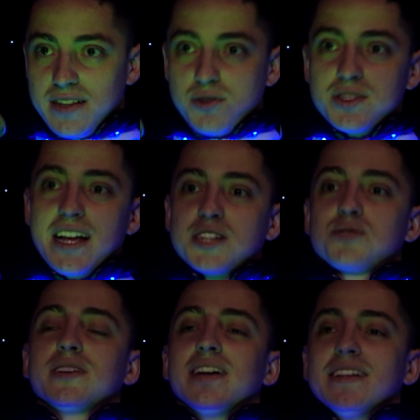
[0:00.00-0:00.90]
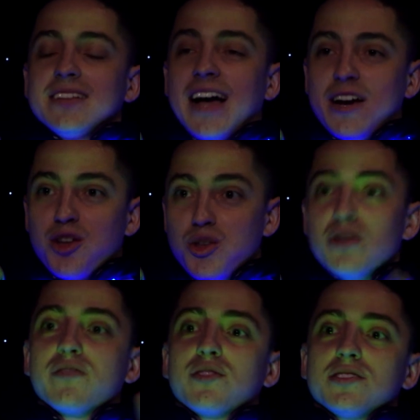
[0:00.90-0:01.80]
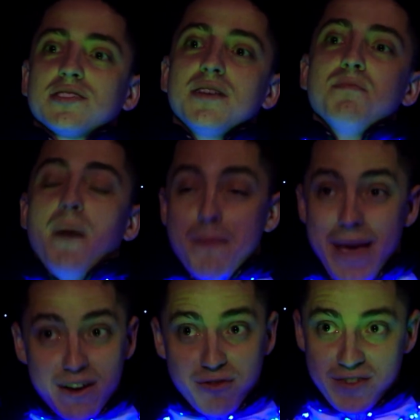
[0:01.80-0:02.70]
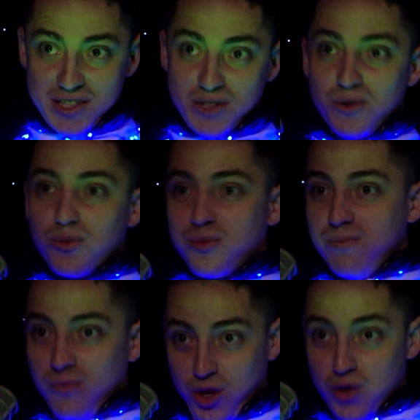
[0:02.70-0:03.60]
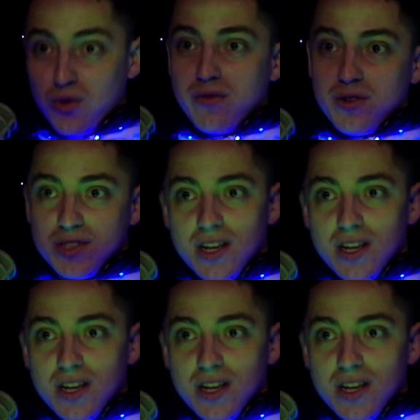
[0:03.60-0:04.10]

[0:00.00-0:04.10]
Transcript: There's actually an entire universe, a metaphysical universe.